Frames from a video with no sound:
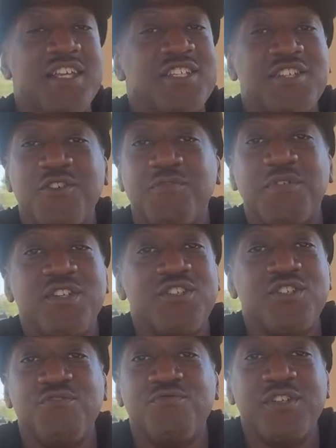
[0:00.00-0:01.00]
Zero Breeze,
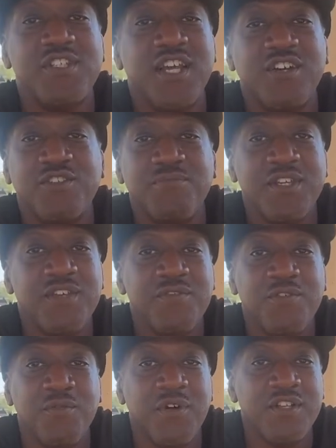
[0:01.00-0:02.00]
you can reach out to me if
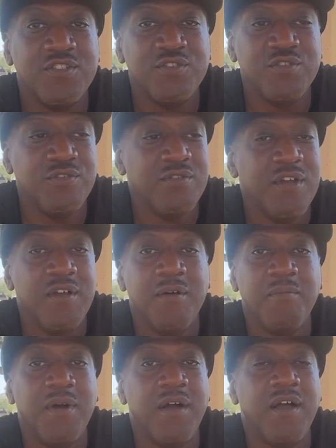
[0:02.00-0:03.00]
you want to,
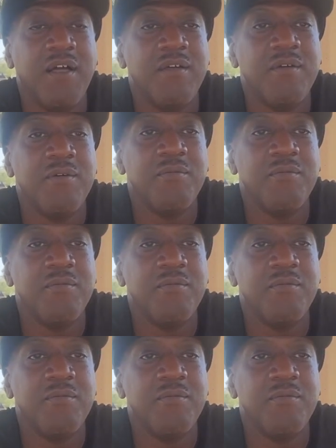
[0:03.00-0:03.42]
but